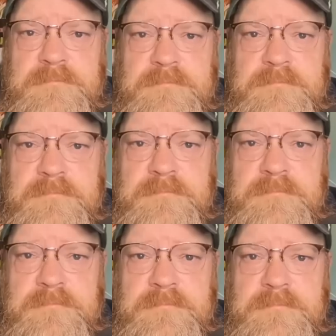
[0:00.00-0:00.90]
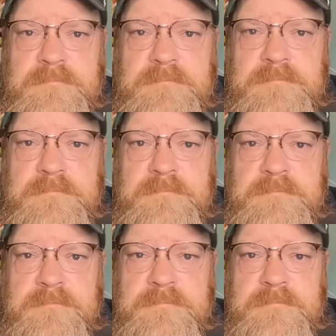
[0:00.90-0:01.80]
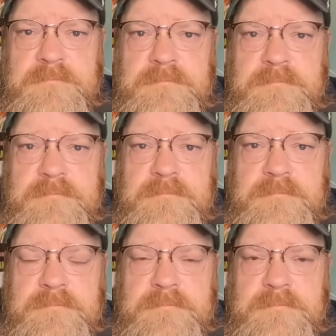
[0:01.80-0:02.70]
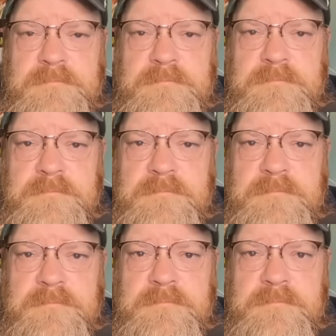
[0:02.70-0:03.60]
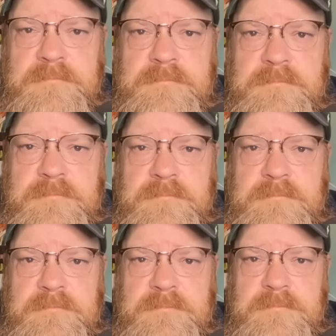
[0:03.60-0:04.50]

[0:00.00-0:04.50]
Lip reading: This person isn't speaking.